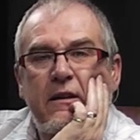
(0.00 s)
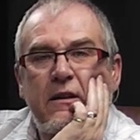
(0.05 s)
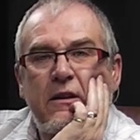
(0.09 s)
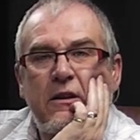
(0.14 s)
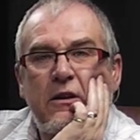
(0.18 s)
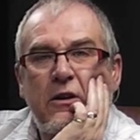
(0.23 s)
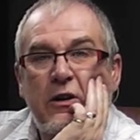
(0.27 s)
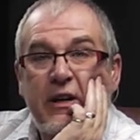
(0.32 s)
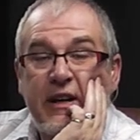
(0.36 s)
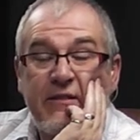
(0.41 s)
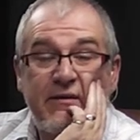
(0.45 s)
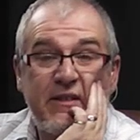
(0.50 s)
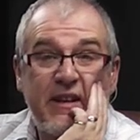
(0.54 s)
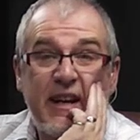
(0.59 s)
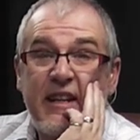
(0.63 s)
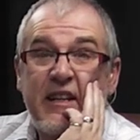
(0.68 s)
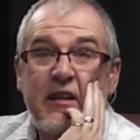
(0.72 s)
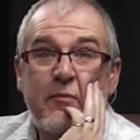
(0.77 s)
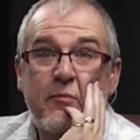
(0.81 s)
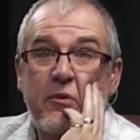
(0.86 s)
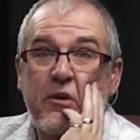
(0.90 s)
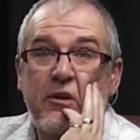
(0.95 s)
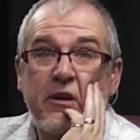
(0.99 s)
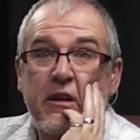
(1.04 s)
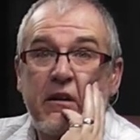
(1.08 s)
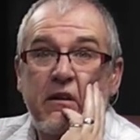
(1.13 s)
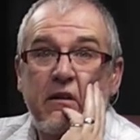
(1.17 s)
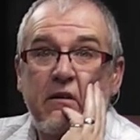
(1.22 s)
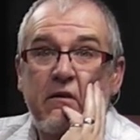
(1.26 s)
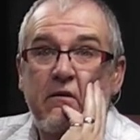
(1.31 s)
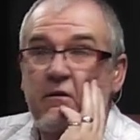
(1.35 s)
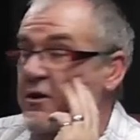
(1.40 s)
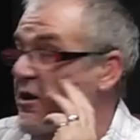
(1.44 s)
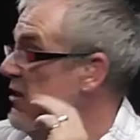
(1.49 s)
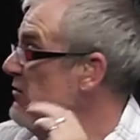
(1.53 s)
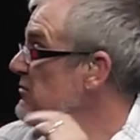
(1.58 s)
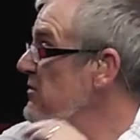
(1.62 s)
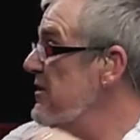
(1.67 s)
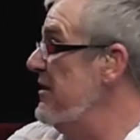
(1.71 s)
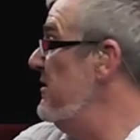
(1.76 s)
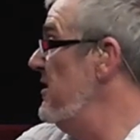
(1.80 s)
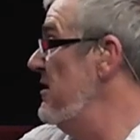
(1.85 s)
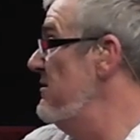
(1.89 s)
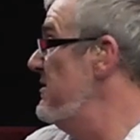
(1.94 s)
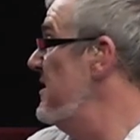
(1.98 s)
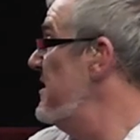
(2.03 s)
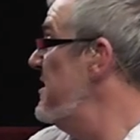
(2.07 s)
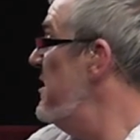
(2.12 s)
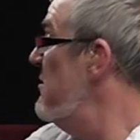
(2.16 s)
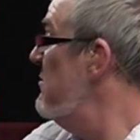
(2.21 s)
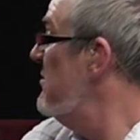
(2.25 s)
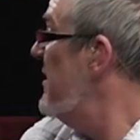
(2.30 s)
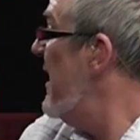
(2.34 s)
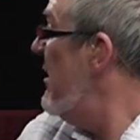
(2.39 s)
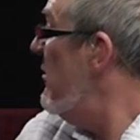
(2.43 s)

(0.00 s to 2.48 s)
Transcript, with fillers: or giving no. anybody. You, do you, did you get